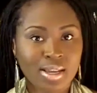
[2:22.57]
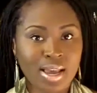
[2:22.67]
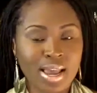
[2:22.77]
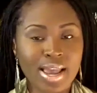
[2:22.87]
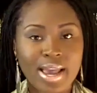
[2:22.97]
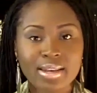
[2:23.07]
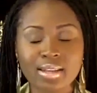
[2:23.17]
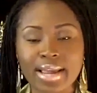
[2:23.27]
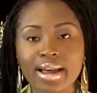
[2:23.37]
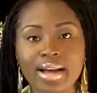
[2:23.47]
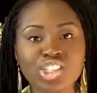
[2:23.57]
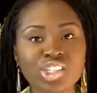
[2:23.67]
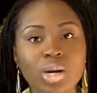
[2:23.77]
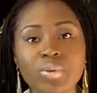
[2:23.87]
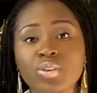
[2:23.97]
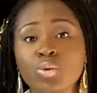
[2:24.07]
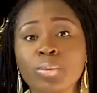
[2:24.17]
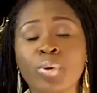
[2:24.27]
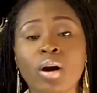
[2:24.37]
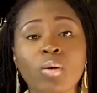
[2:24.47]
And like I shared with you in
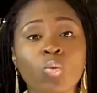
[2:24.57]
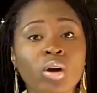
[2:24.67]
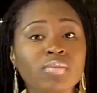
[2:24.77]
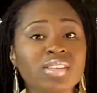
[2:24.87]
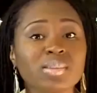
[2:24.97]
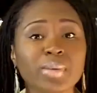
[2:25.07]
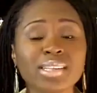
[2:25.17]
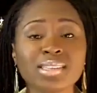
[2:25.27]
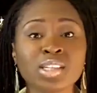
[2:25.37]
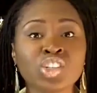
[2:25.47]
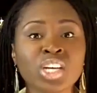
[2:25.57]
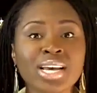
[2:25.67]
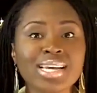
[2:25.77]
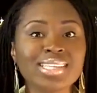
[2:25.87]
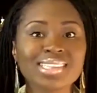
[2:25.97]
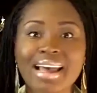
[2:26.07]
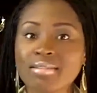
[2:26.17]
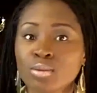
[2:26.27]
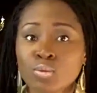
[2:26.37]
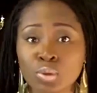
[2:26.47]
part 1 of this message, it's at the
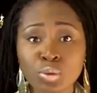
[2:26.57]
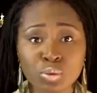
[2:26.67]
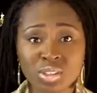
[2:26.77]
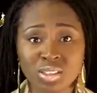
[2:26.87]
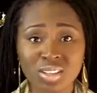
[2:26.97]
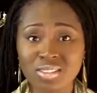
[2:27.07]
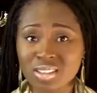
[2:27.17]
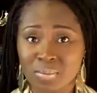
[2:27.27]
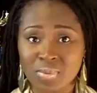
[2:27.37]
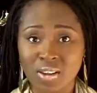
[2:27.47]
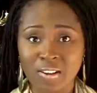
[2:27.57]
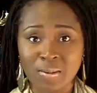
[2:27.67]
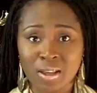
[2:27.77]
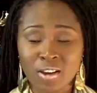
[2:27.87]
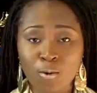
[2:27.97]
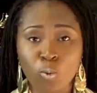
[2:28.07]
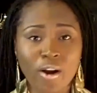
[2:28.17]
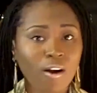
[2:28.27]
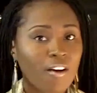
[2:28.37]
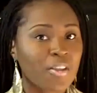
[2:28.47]
root of something where
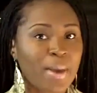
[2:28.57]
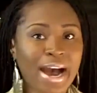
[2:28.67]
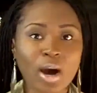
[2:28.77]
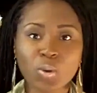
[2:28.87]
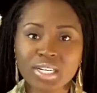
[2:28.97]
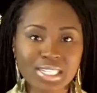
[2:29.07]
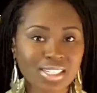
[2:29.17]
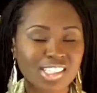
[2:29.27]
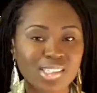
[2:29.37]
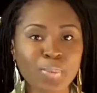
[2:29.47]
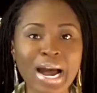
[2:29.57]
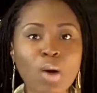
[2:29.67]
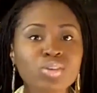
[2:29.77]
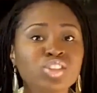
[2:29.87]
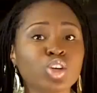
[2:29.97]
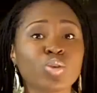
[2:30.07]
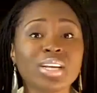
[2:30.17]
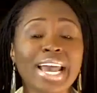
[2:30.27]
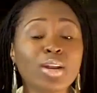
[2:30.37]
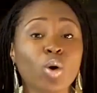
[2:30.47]
all the power is, the power to
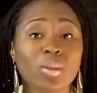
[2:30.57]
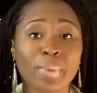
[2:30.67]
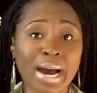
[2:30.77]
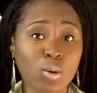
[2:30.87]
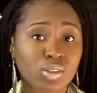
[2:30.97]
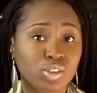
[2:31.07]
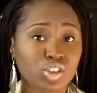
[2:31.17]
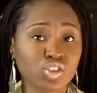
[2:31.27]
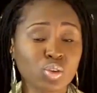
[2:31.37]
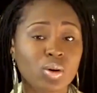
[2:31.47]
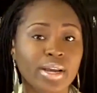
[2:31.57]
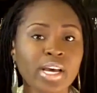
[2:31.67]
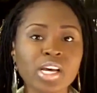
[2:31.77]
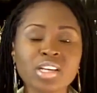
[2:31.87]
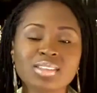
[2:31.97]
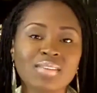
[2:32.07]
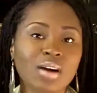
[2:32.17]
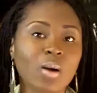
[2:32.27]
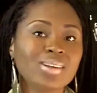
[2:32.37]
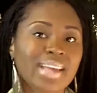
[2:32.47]
create or the power to destroy. So I've
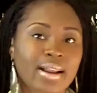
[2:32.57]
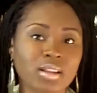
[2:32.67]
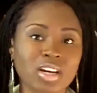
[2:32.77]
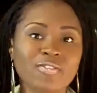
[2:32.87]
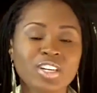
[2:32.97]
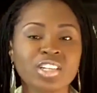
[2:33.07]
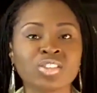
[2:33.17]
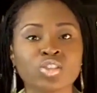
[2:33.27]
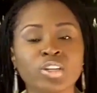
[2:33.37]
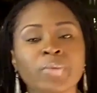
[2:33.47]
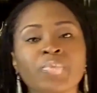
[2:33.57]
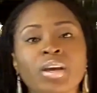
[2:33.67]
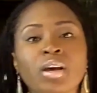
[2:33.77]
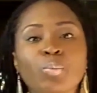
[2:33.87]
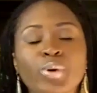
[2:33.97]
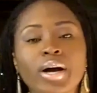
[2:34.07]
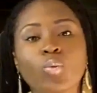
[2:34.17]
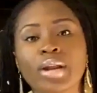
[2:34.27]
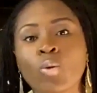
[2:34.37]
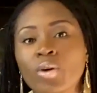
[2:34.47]
always had a love for history, but when
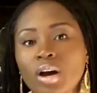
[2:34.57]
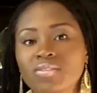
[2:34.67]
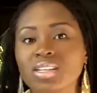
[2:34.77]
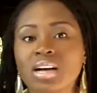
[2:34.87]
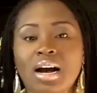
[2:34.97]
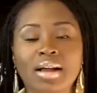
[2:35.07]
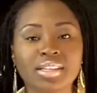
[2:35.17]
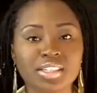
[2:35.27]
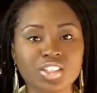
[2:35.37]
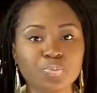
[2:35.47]
I went off to college